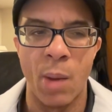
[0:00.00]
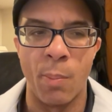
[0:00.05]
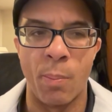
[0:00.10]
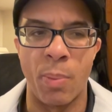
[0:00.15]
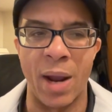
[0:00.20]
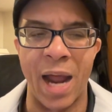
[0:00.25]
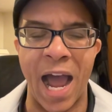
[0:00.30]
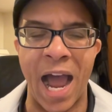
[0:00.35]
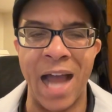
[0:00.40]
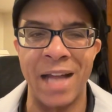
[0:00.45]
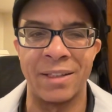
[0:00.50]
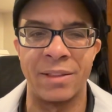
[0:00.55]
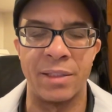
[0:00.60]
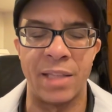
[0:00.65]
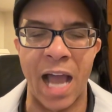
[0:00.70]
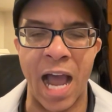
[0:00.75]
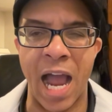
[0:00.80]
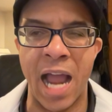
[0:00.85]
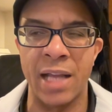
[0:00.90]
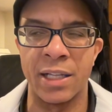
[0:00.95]
but I
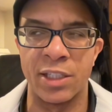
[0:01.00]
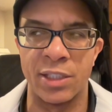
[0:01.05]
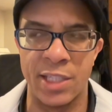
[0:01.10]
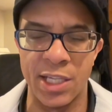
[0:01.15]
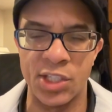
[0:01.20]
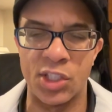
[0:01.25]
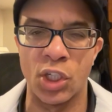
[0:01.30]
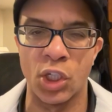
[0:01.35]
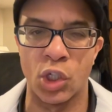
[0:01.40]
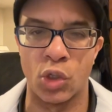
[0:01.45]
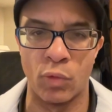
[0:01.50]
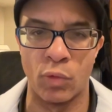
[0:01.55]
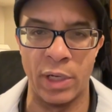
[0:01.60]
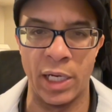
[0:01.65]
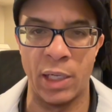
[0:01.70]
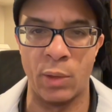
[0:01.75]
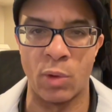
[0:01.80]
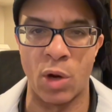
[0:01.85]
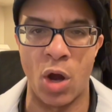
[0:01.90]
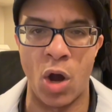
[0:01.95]
I
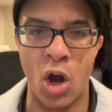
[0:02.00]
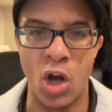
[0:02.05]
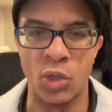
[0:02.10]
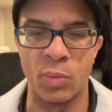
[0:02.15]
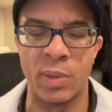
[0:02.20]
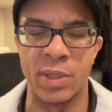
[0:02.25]
disagree with 100.